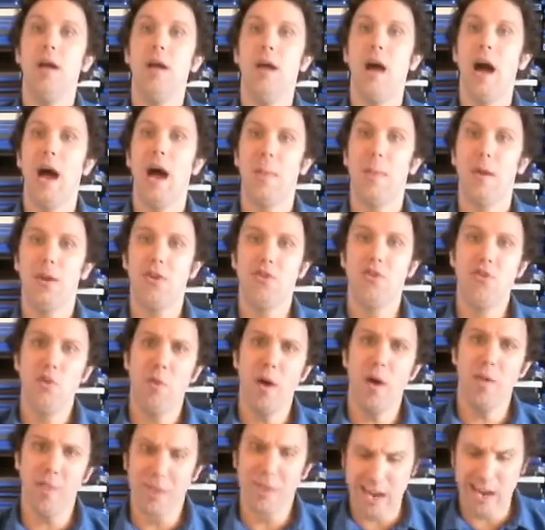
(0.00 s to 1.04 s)
There are two
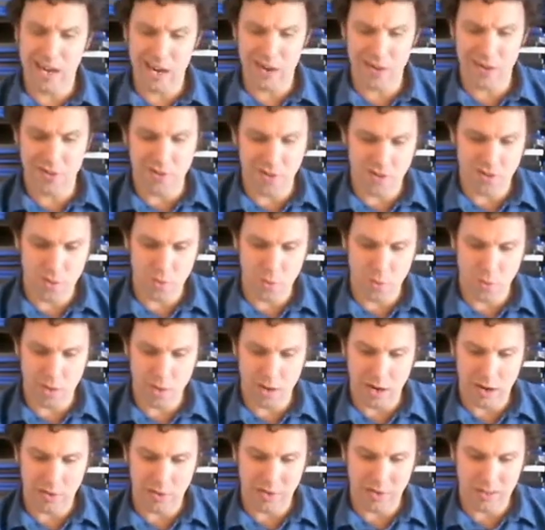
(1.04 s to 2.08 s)
other characters who
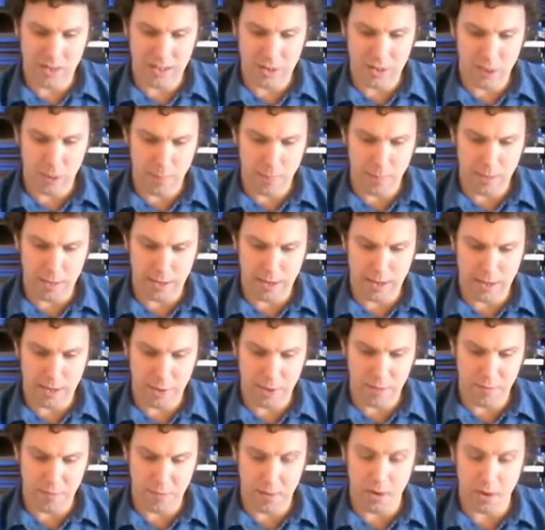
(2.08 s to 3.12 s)
really do play a
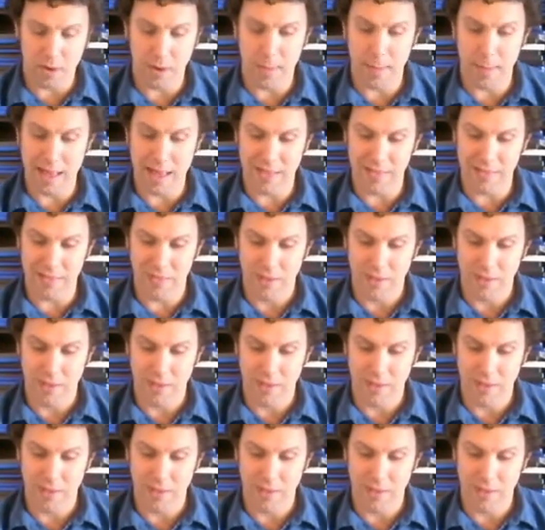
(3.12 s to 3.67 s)
huge part, and that's